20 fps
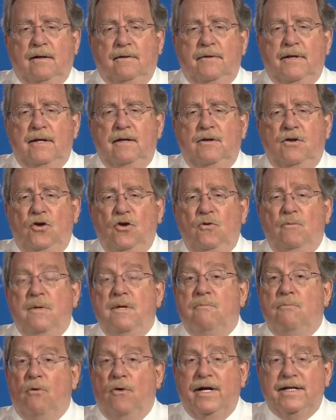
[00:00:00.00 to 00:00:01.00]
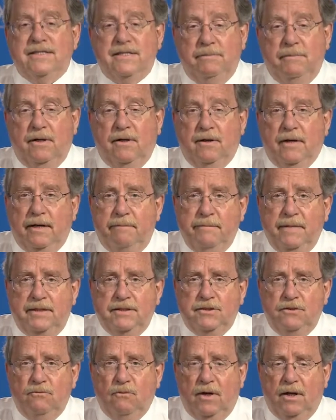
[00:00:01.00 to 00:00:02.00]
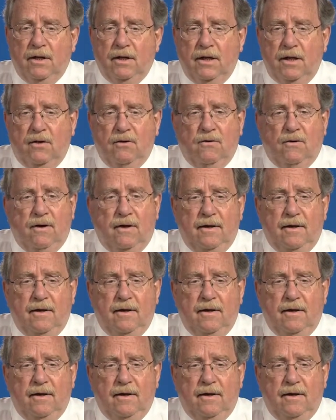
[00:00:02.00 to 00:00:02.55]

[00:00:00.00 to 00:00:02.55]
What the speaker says: Then human breast milk, I mentioned a while ago.